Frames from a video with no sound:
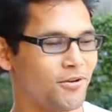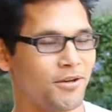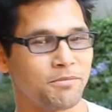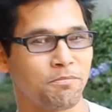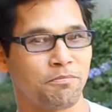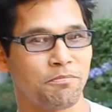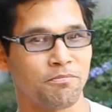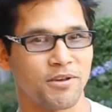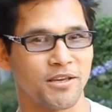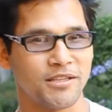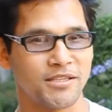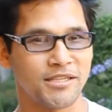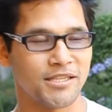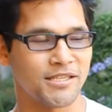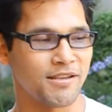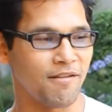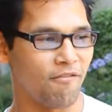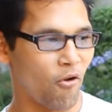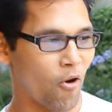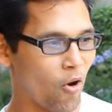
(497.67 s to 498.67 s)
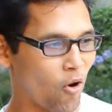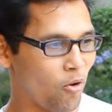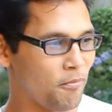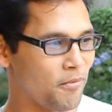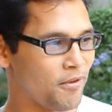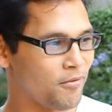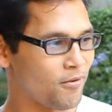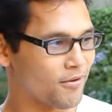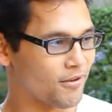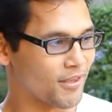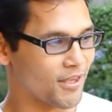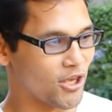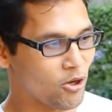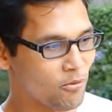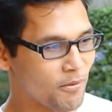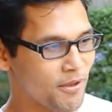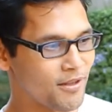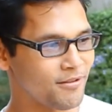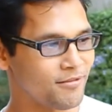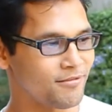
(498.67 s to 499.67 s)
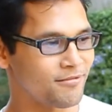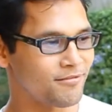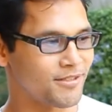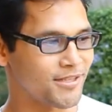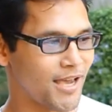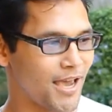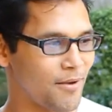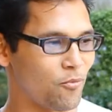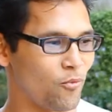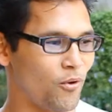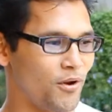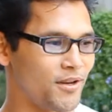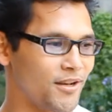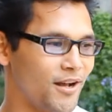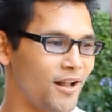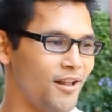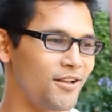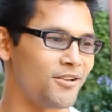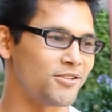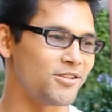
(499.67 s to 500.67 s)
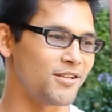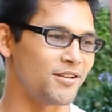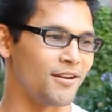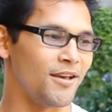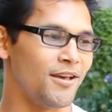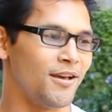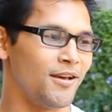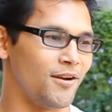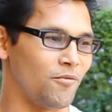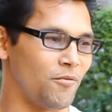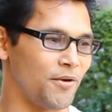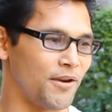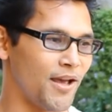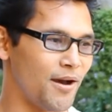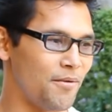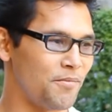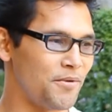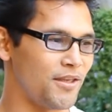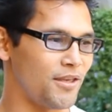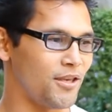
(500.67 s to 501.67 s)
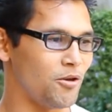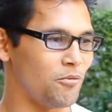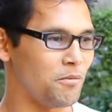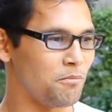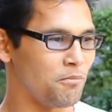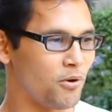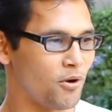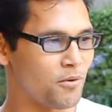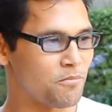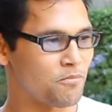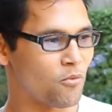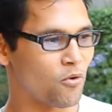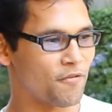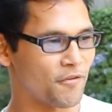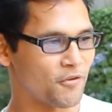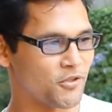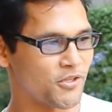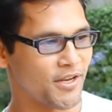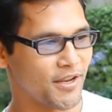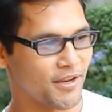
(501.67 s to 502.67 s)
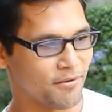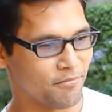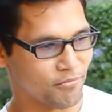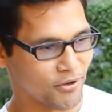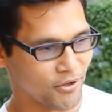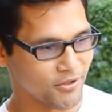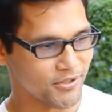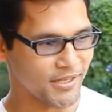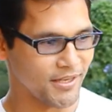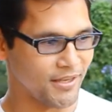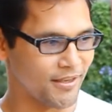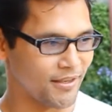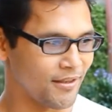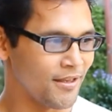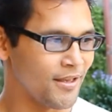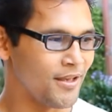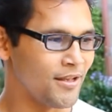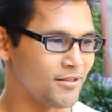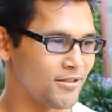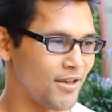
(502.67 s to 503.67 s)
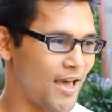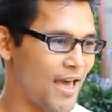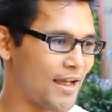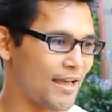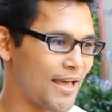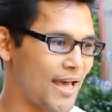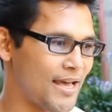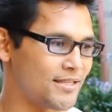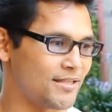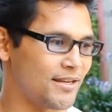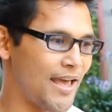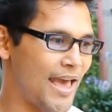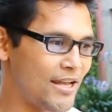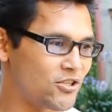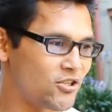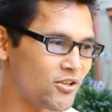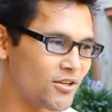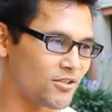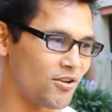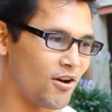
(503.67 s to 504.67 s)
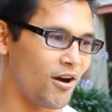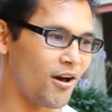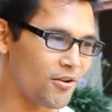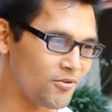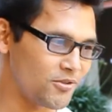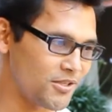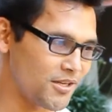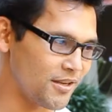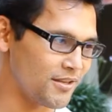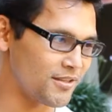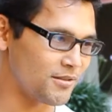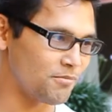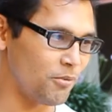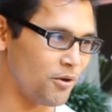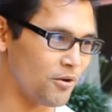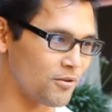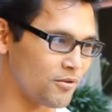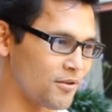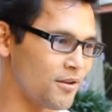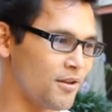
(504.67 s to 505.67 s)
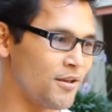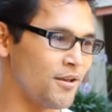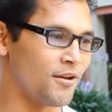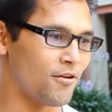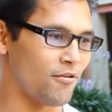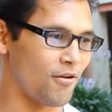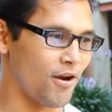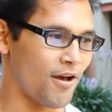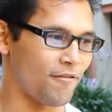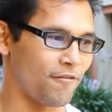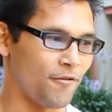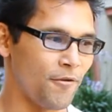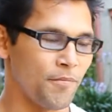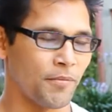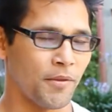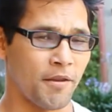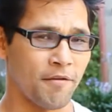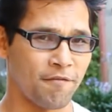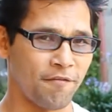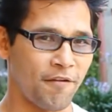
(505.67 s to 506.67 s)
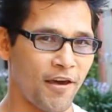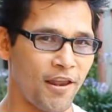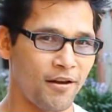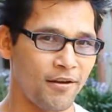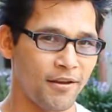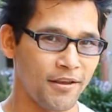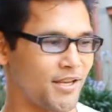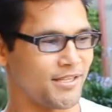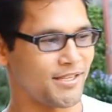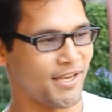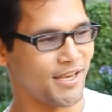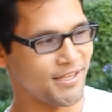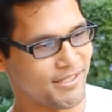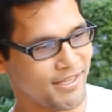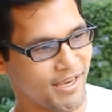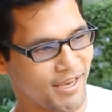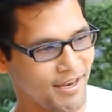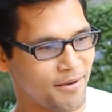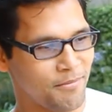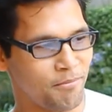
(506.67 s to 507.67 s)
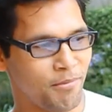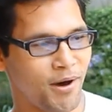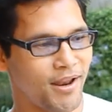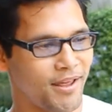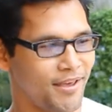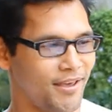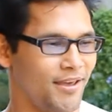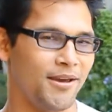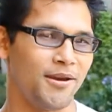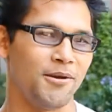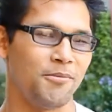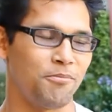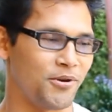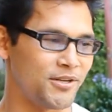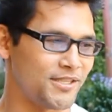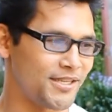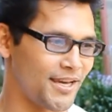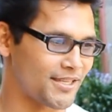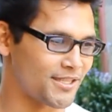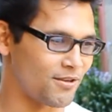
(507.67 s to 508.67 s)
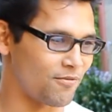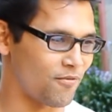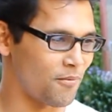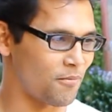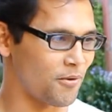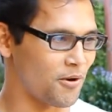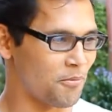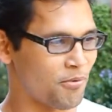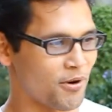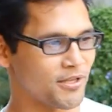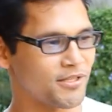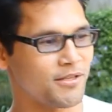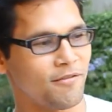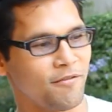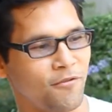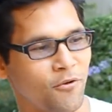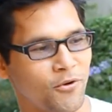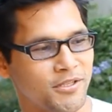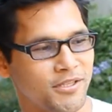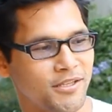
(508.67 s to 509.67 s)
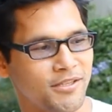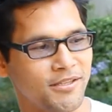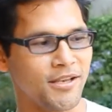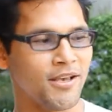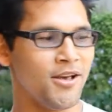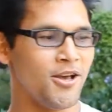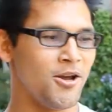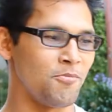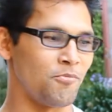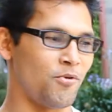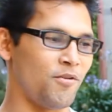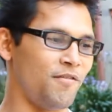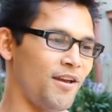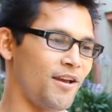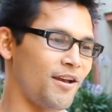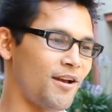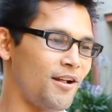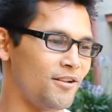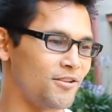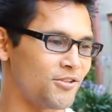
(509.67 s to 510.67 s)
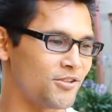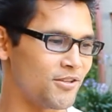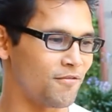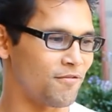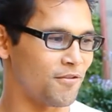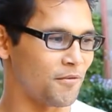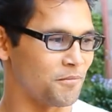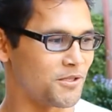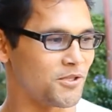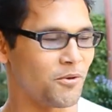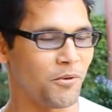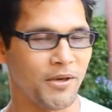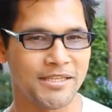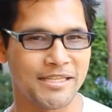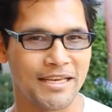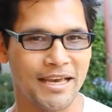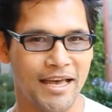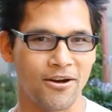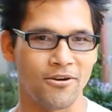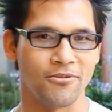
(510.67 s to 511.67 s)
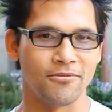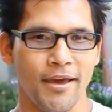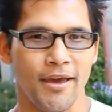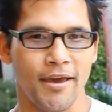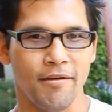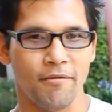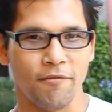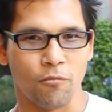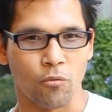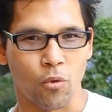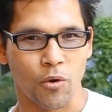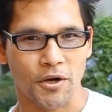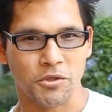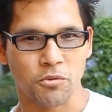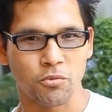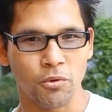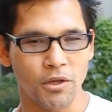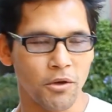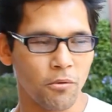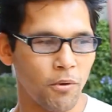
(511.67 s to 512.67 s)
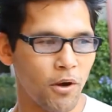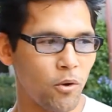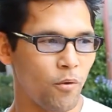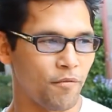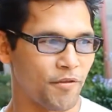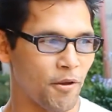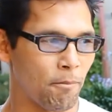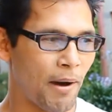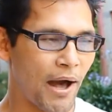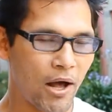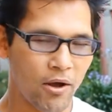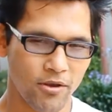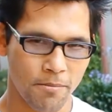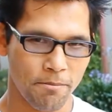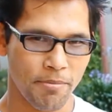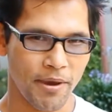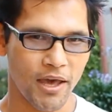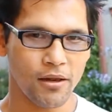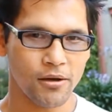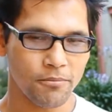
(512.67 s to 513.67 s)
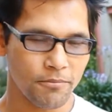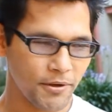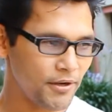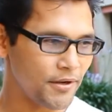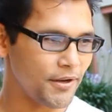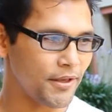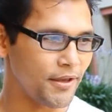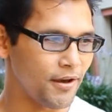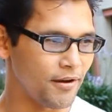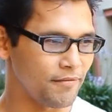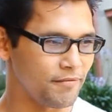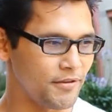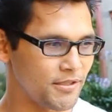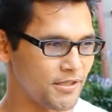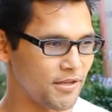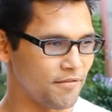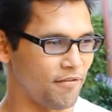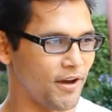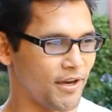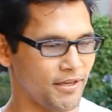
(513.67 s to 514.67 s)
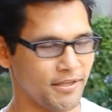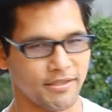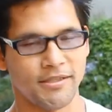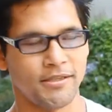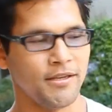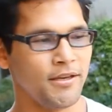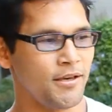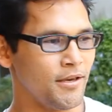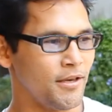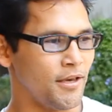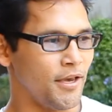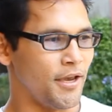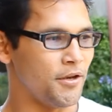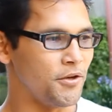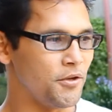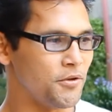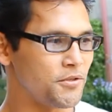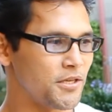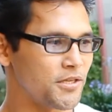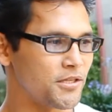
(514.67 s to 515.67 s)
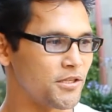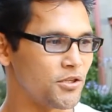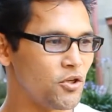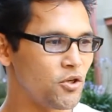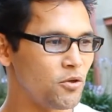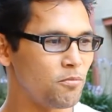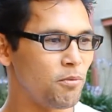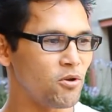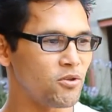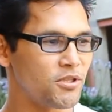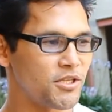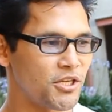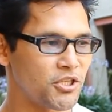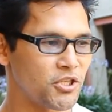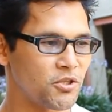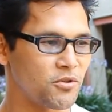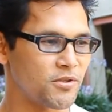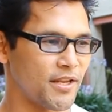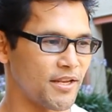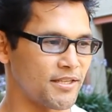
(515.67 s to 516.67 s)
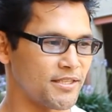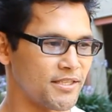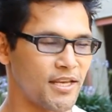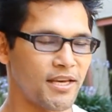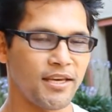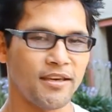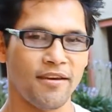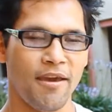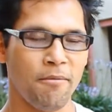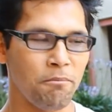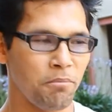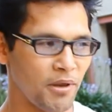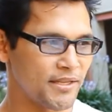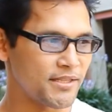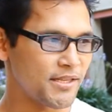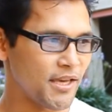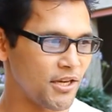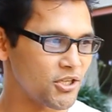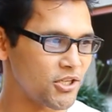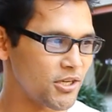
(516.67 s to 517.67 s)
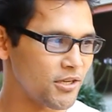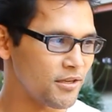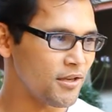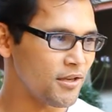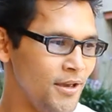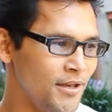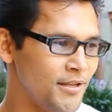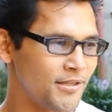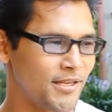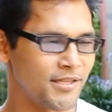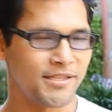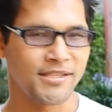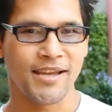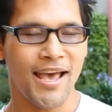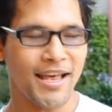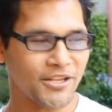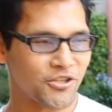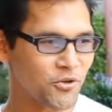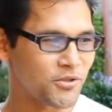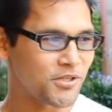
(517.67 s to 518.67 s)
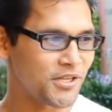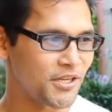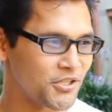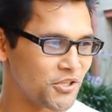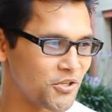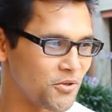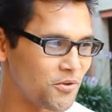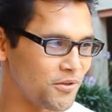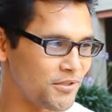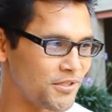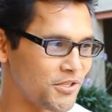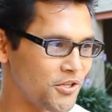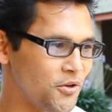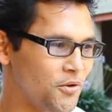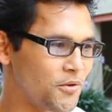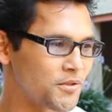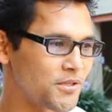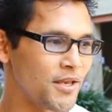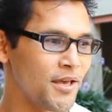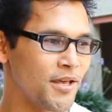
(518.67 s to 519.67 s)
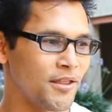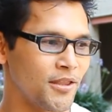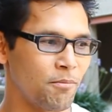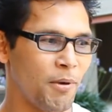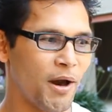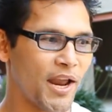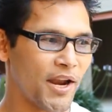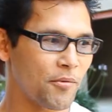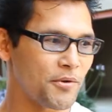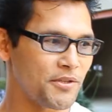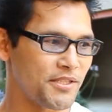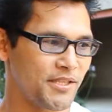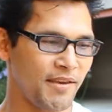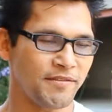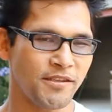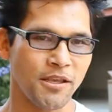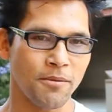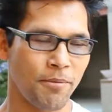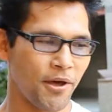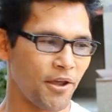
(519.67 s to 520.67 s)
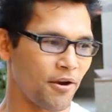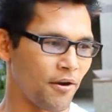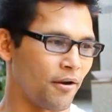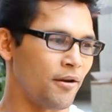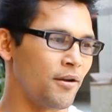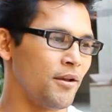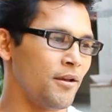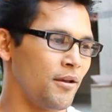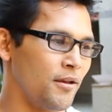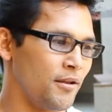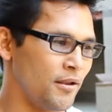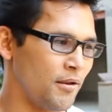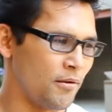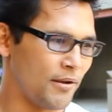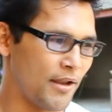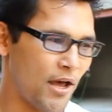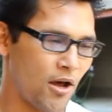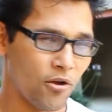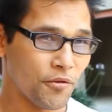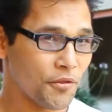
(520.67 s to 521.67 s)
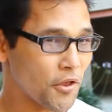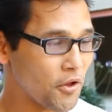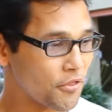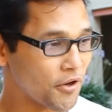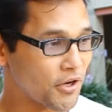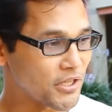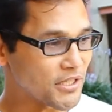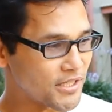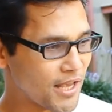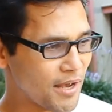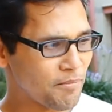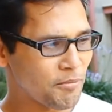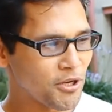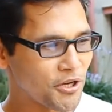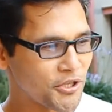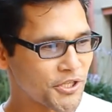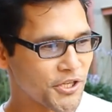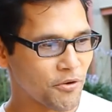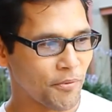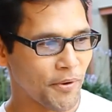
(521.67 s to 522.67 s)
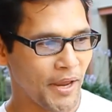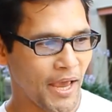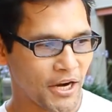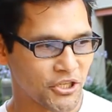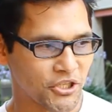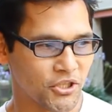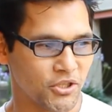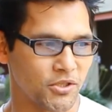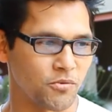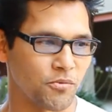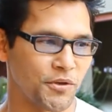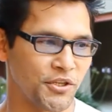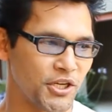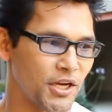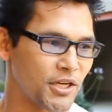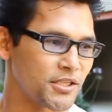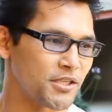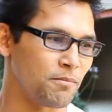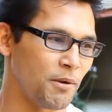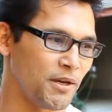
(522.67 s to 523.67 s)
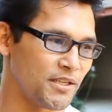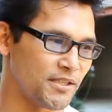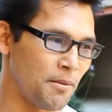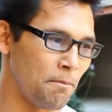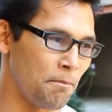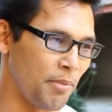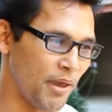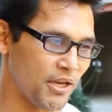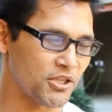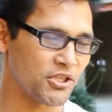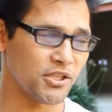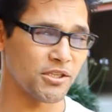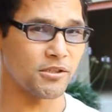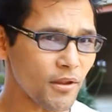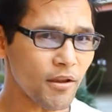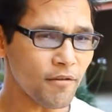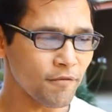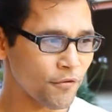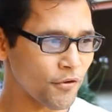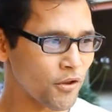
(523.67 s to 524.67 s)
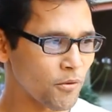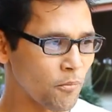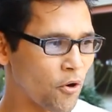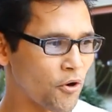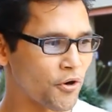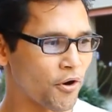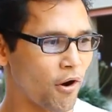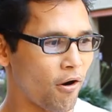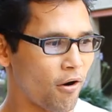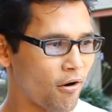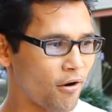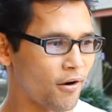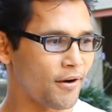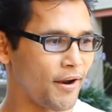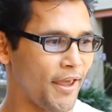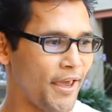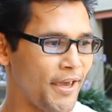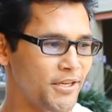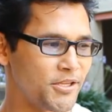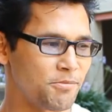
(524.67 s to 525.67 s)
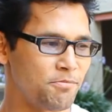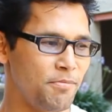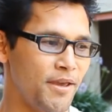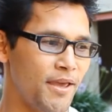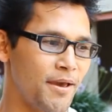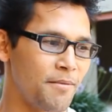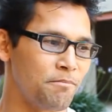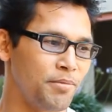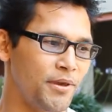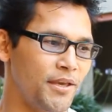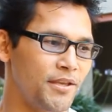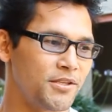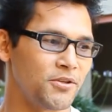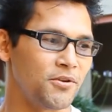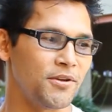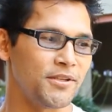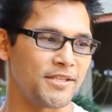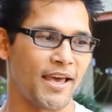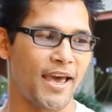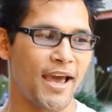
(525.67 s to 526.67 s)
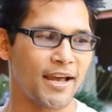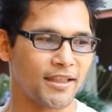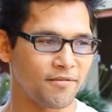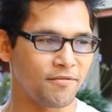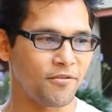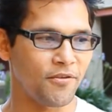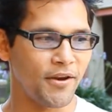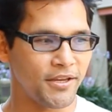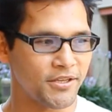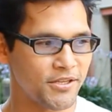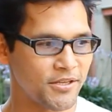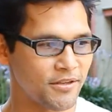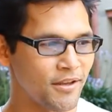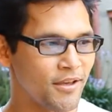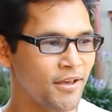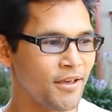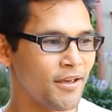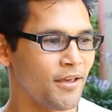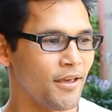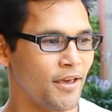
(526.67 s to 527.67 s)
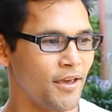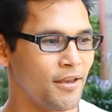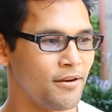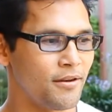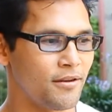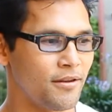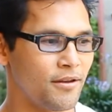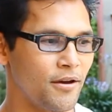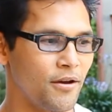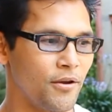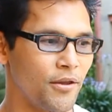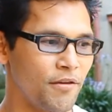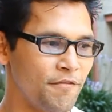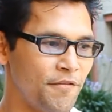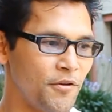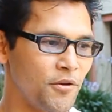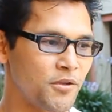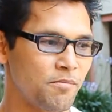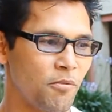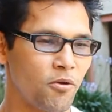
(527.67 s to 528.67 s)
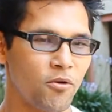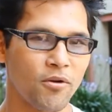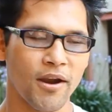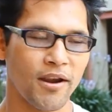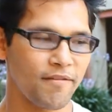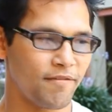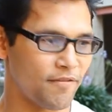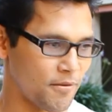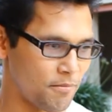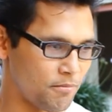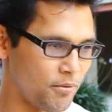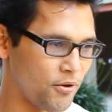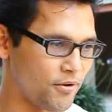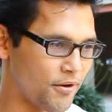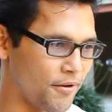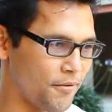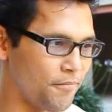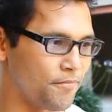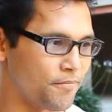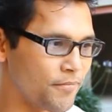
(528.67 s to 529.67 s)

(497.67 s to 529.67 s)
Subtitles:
it consists of human type 1 collagen, recombinant human bone morphogenic protein to act as an adjunct to autogenous bone graft. And finally, the titanium body protects from compressive forces, prevent collagen from squeezing out. It works really well with the biocompatibility of this device. It induces new bone tissues at the site of implantation. Since natural tissue is used, the body receives it better. Now, although there are some allergic reactions, rejection by some patients, furthermore, the RHBMP2 is the active reagent in the infused bone graft component.